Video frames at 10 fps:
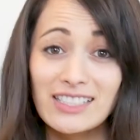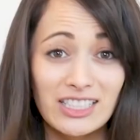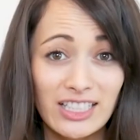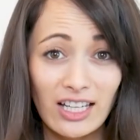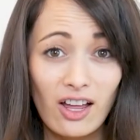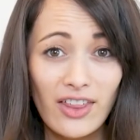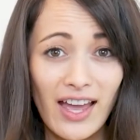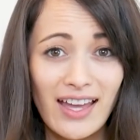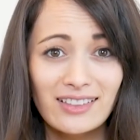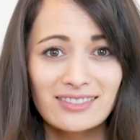did you get all
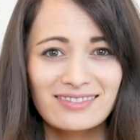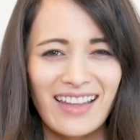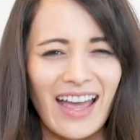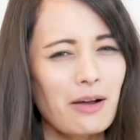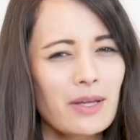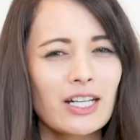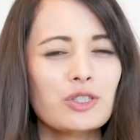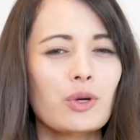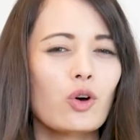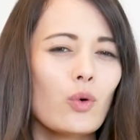that? How about I
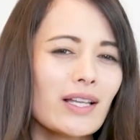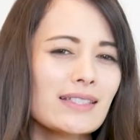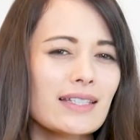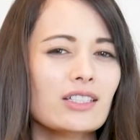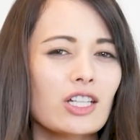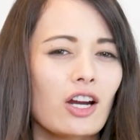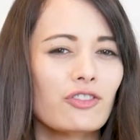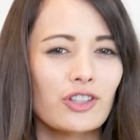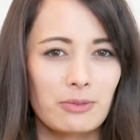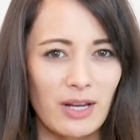do a quick
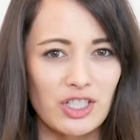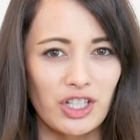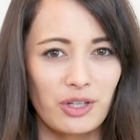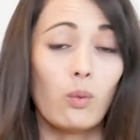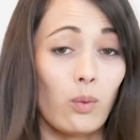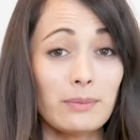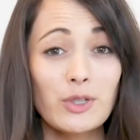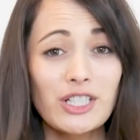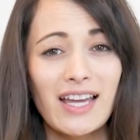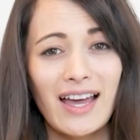TLDR for good measure? One
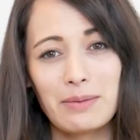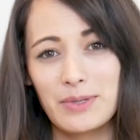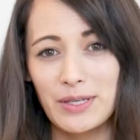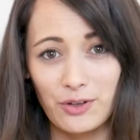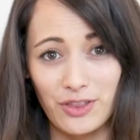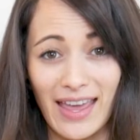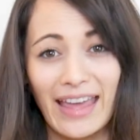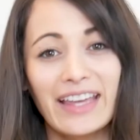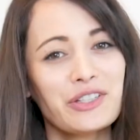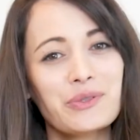more time, here are the
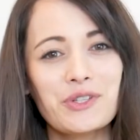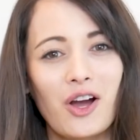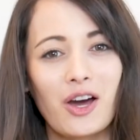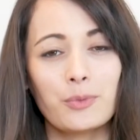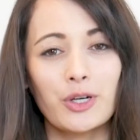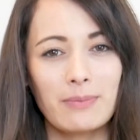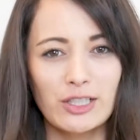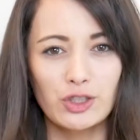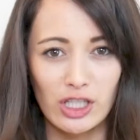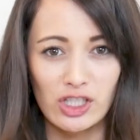8 user onboarding
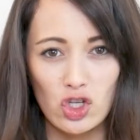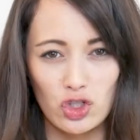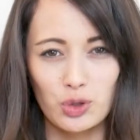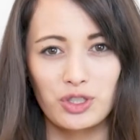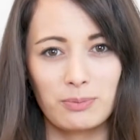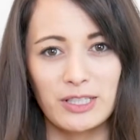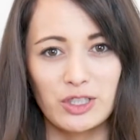metrics you should be